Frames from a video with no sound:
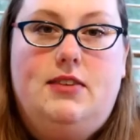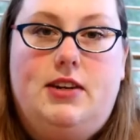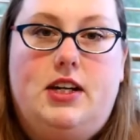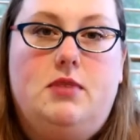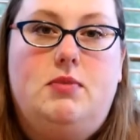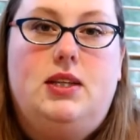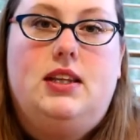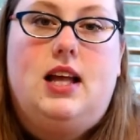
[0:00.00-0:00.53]

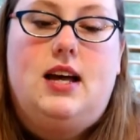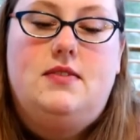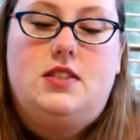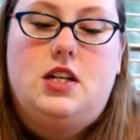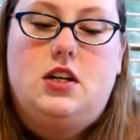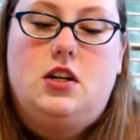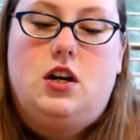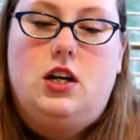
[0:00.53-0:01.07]
recommend
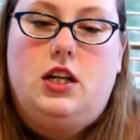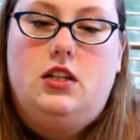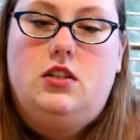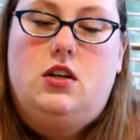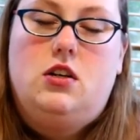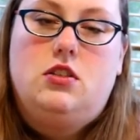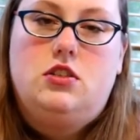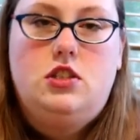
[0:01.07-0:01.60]
livestock guardian
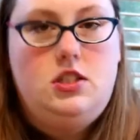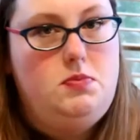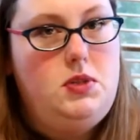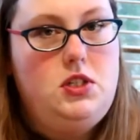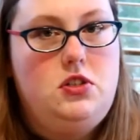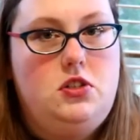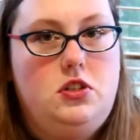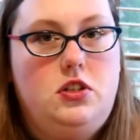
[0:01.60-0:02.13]
dogs. Just
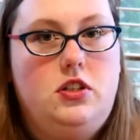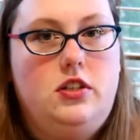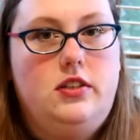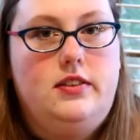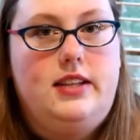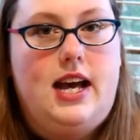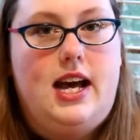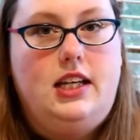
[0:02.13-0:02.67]
be
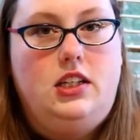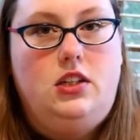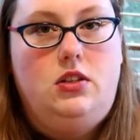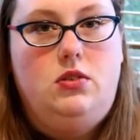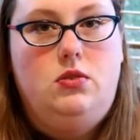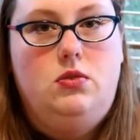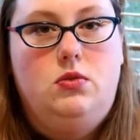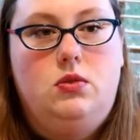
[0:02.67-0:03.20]
sure that
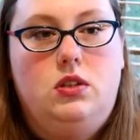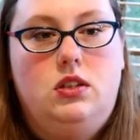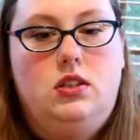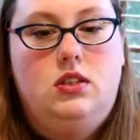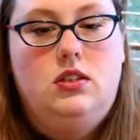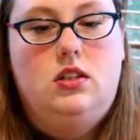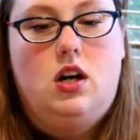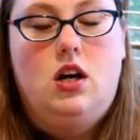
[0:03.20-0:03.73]
you
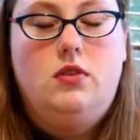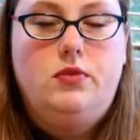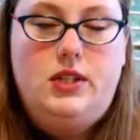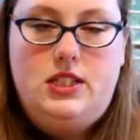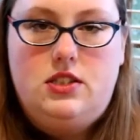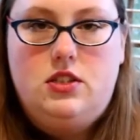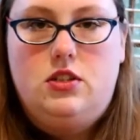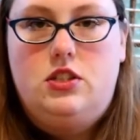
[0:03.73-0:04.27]
are
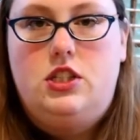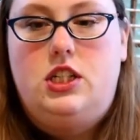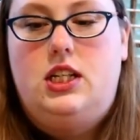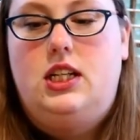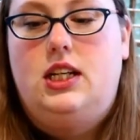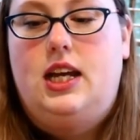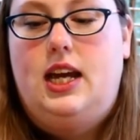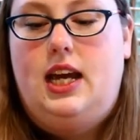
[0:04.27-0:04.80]

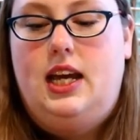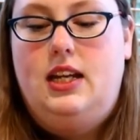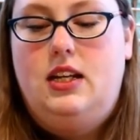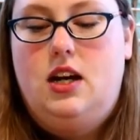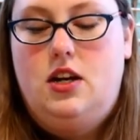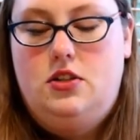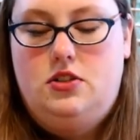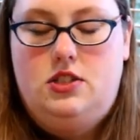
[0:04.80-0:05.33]
researching and
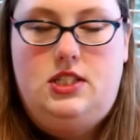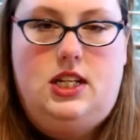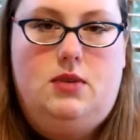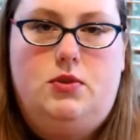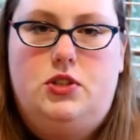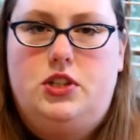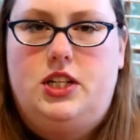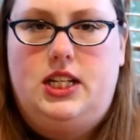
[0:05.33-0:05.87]
understand
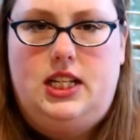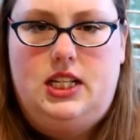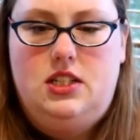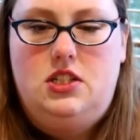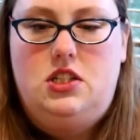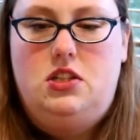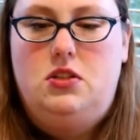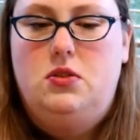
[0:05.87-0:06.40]
what you're getting
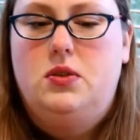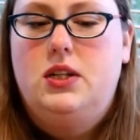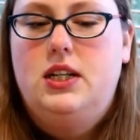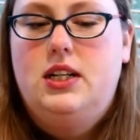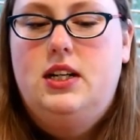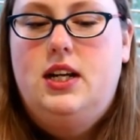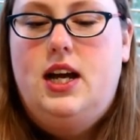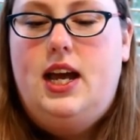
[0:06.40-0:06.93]
into
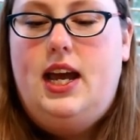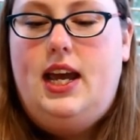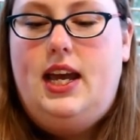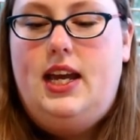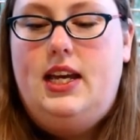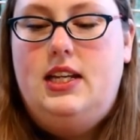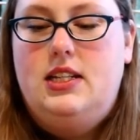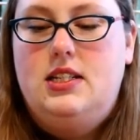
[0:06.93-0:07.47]

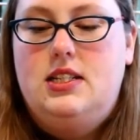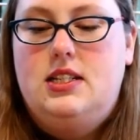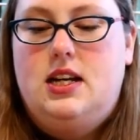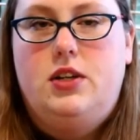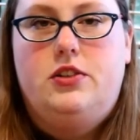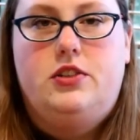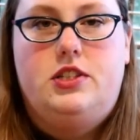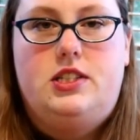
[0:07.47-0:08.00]
and
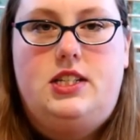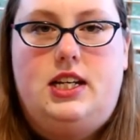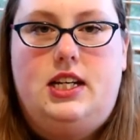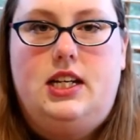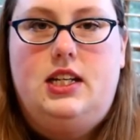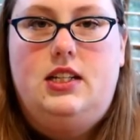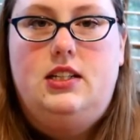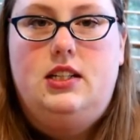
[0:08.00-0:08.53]

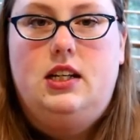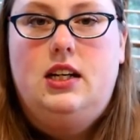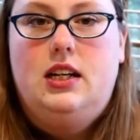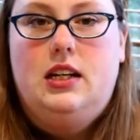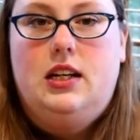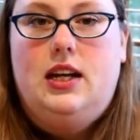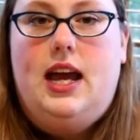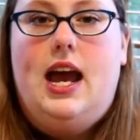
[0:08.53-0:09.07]
understand
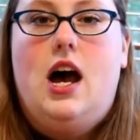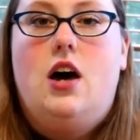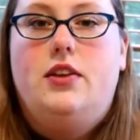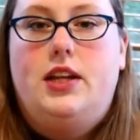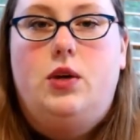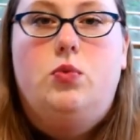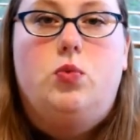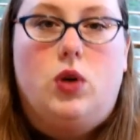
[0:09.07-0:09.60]
how
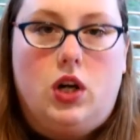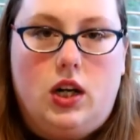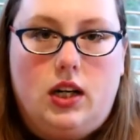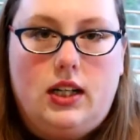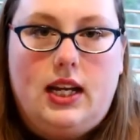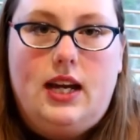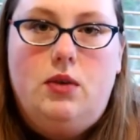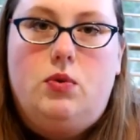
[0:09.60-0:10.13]
they
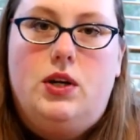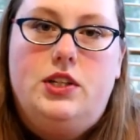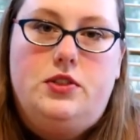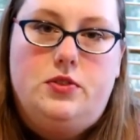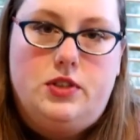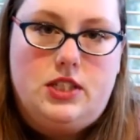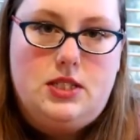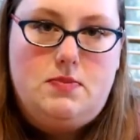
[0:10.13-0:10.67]
work and what
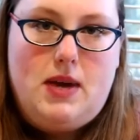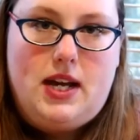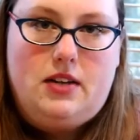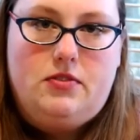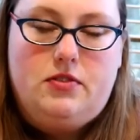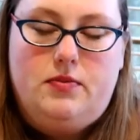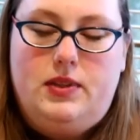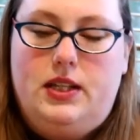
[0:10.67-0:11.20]
to expect
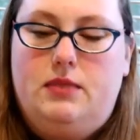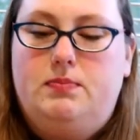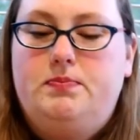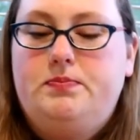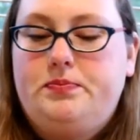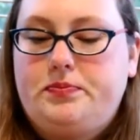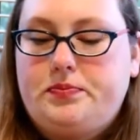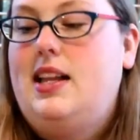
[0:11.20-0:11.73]
from them.
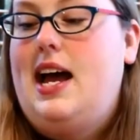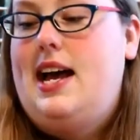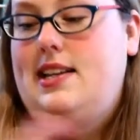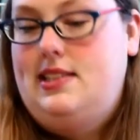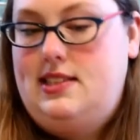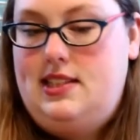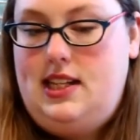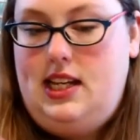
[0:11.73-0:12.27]

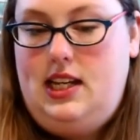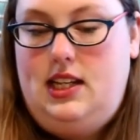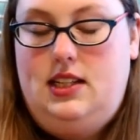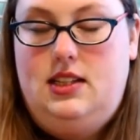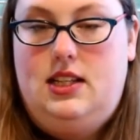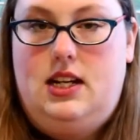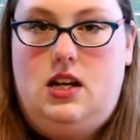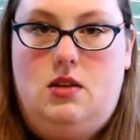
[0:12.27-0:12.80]
Last
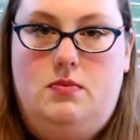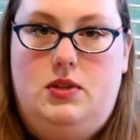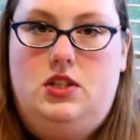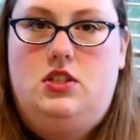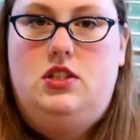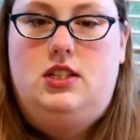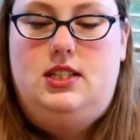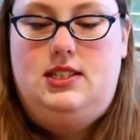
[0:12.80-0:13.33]
thing that I'll
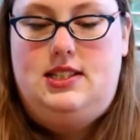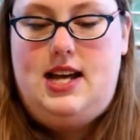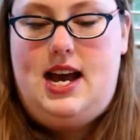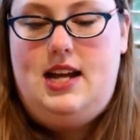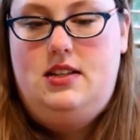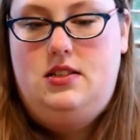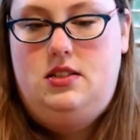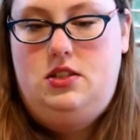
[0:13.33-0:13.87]
mention is
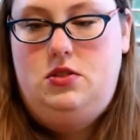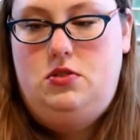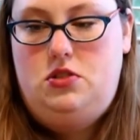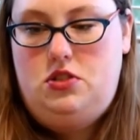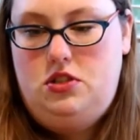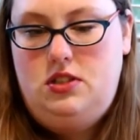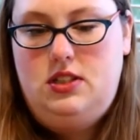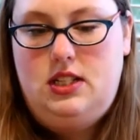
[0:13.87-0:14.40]
that you
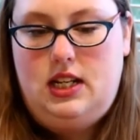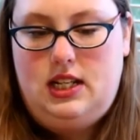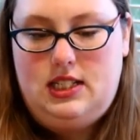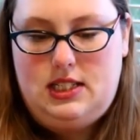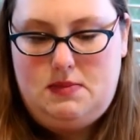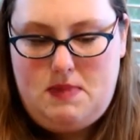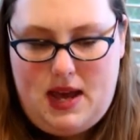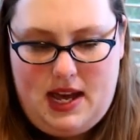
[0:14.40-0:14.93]
shouldn't
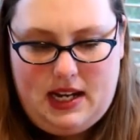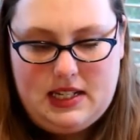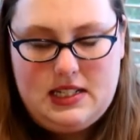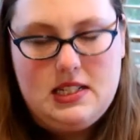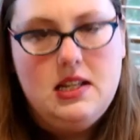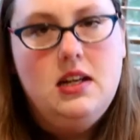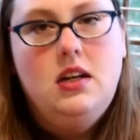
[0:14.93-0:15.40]
expect